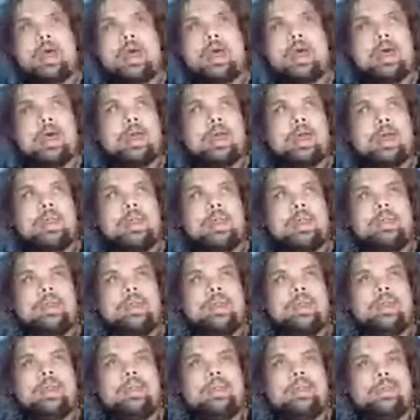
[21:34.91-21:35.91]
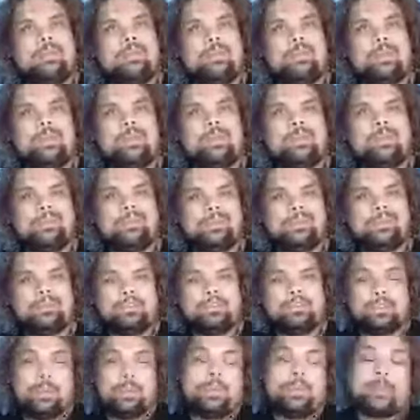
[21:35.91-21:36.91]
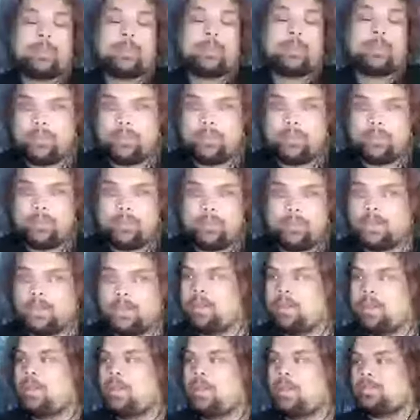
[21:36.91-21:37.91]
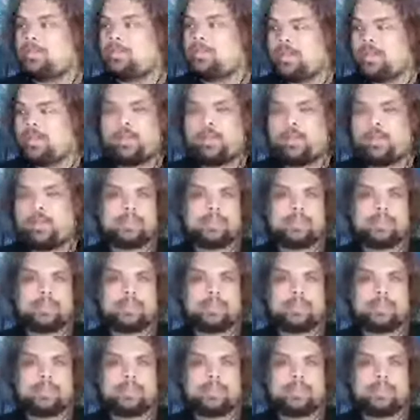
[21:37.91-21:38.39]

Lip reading: I am doing what I love and I'm sharing a